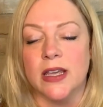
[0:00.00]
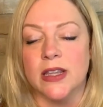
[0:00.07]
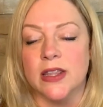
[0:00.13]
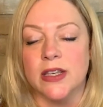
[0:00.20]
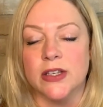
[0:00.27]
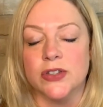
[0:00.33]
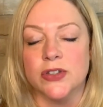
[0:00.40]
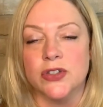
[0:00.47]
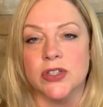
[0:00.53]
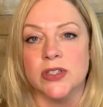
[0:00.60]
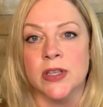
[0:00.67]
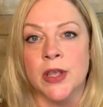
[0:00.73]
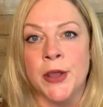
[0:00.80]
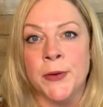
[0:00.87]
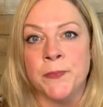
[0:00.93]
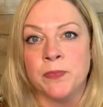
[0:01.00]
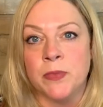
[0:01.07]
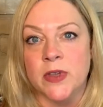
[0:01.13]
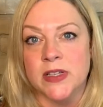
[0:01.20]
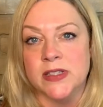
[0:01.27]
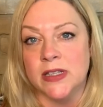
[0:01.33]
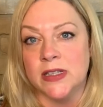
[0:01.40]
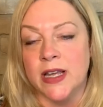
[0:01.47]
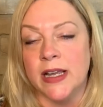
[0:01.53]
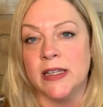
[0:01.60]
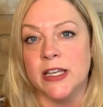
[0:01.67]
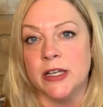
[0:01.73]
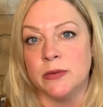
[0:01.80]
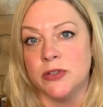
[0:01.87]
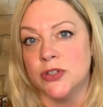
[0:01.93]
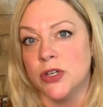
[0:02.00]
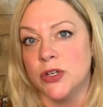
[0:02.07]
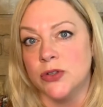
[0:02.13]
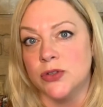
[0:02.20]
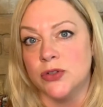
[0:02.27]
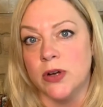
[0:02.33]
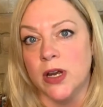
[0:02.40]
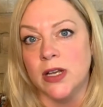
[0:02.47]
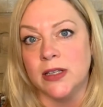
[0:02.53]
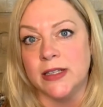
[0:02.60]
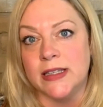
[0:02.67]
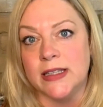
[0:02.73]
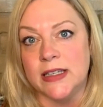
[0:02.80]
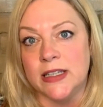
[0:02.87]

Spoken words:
I think it's just because the light language goes directly